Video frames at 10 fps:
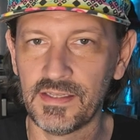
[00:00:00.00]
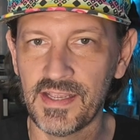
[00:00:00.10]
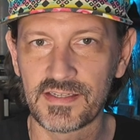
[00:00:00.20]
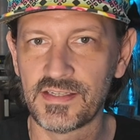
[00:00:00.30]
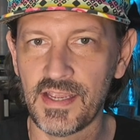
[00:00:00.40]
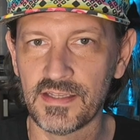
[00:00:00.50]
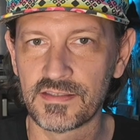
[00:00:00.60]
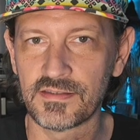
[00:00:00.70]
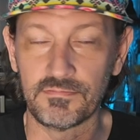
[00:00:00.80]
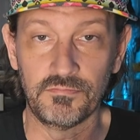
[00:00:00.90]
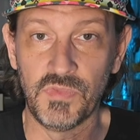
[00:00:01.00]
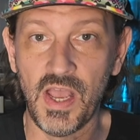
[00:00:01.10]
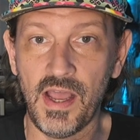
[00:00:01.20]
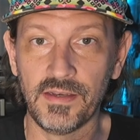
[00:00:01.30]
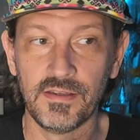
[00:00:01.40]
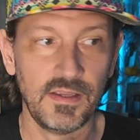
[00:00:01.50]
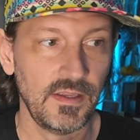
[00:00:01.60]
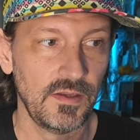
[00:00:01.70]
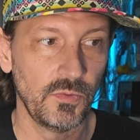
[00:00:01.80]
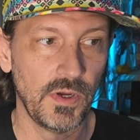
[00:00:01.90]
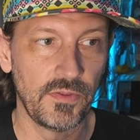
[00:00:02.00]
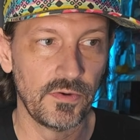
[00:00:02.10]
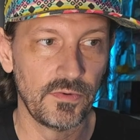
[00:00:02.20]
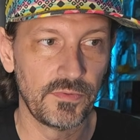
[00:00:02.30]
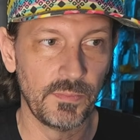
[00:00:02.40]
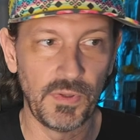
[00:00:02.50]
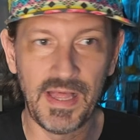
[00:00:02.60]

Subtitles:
and the next day it's not. Whether the